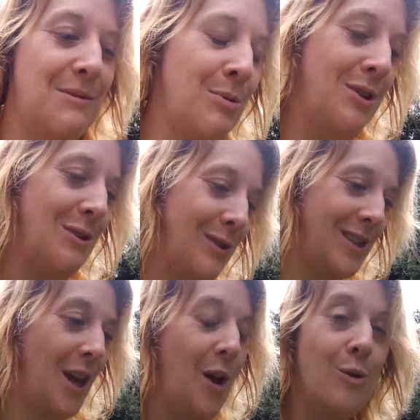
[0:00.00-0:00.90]
to produce
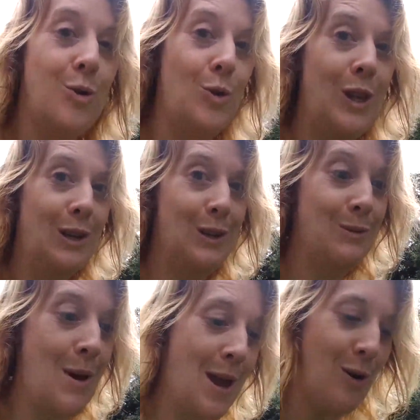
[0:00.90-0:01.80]
2 little
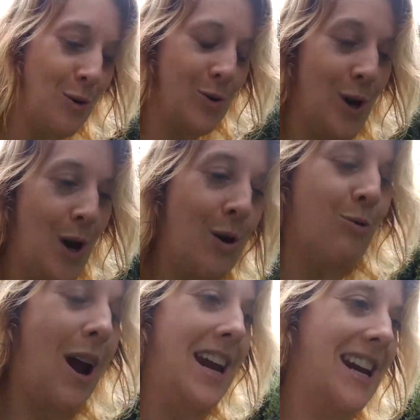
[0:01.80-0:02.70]
tomatoes
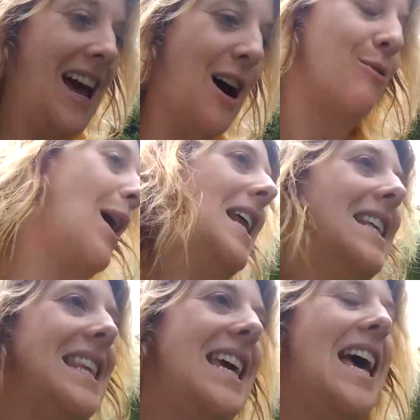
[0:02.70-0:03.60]
right now, right at
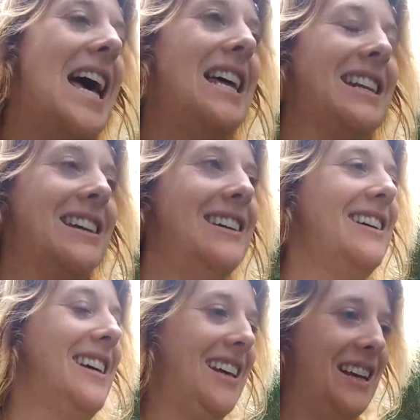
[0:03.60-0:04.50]
the end,
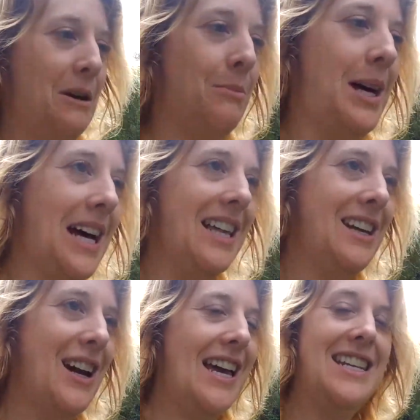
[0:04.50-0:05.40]
but
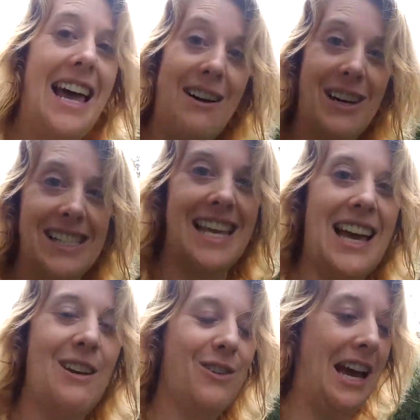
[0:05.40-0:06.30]
they're heading out because
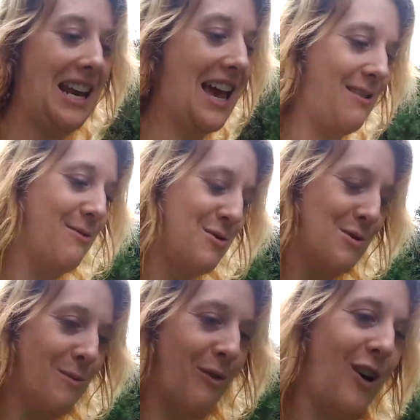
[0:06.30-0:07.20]
I've got to have
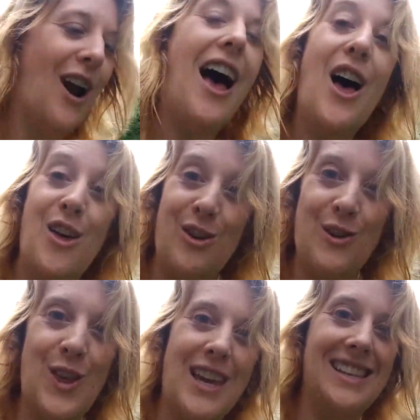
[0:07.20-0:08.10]
room for other
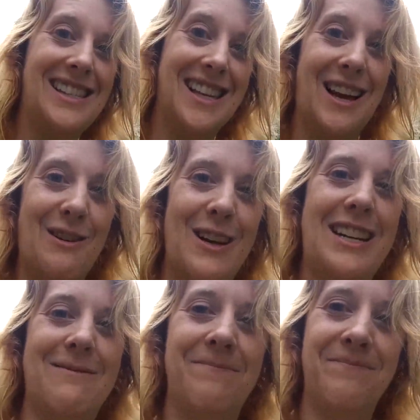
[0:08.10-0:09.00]
things to go
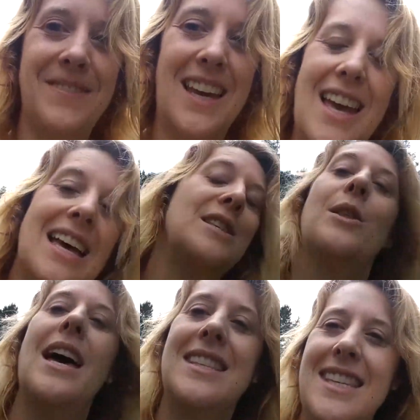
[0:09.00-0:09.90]
in. So
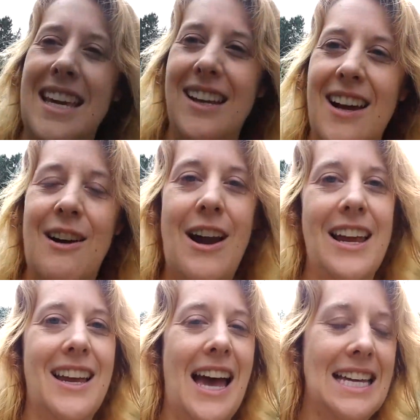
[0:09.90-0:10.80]
that's it. All
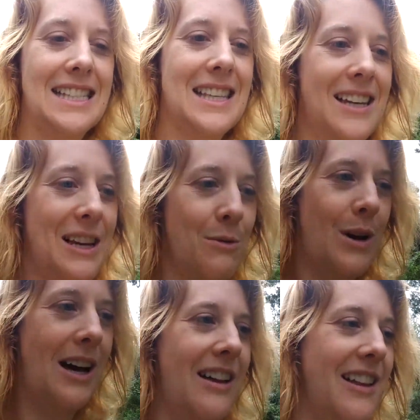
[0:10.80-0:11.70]
right, guys.
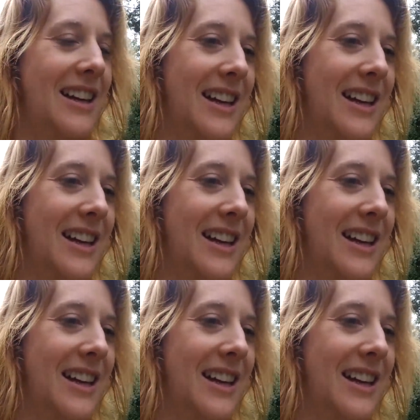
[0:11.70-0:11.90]
Well,